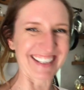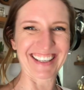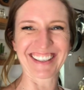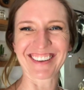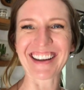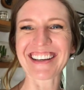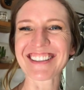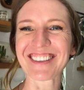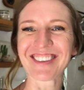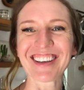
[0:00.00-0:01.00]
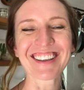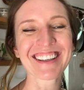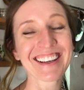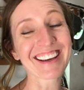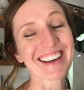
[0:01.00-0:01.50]
All right, well,
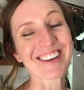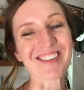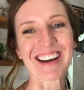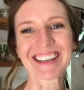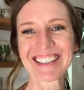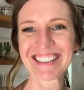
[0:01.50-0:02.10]
anyway,